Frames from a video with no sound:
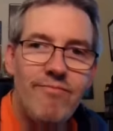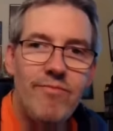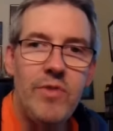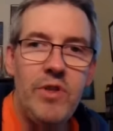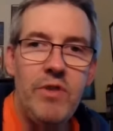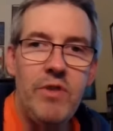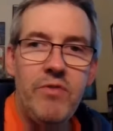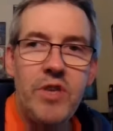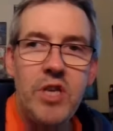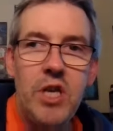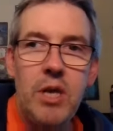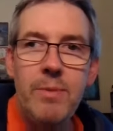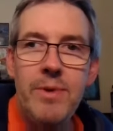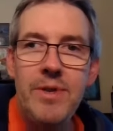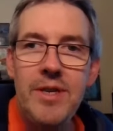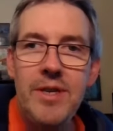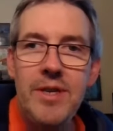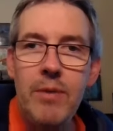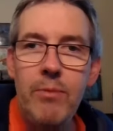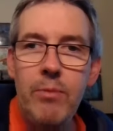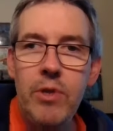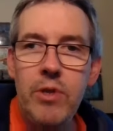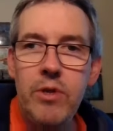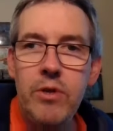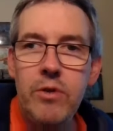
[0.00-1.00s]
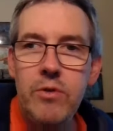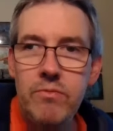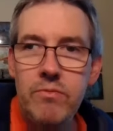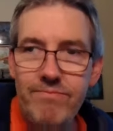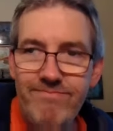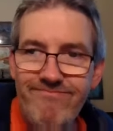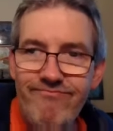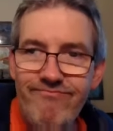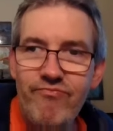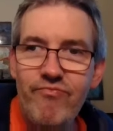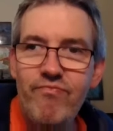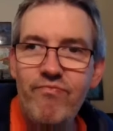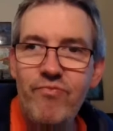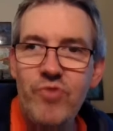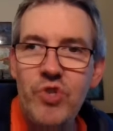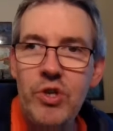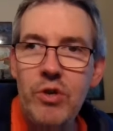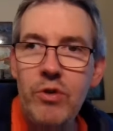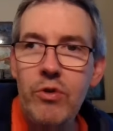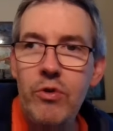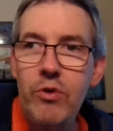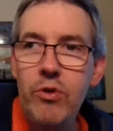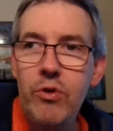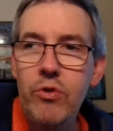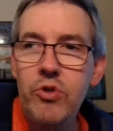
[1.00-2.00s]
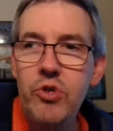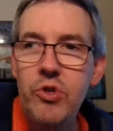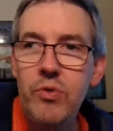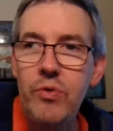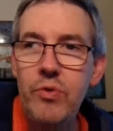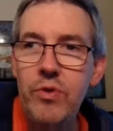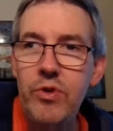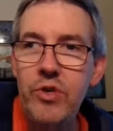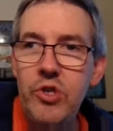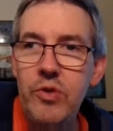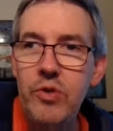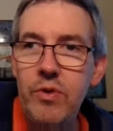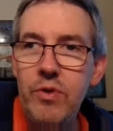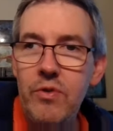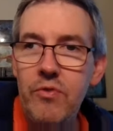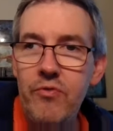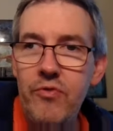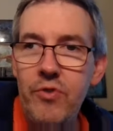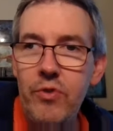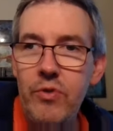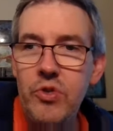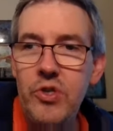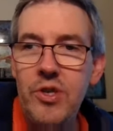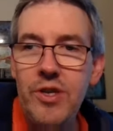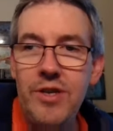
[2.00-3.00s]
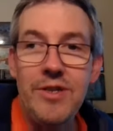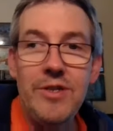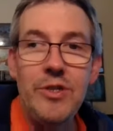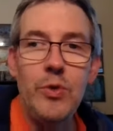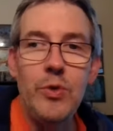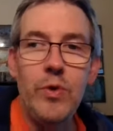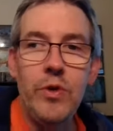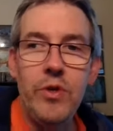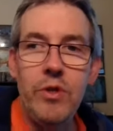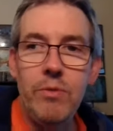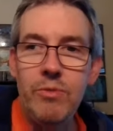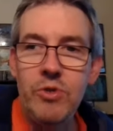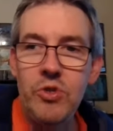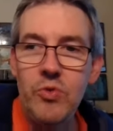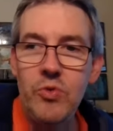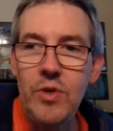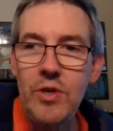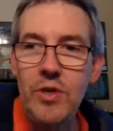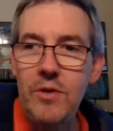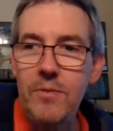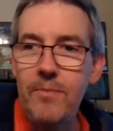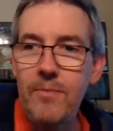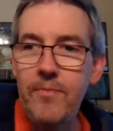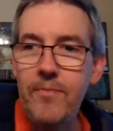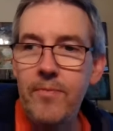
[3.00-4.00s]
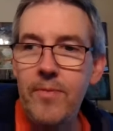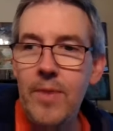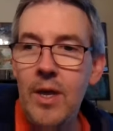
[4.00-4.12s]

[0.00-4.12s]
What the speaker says: Leave a comment down below. Share your stories so other folks can enjoy them as well.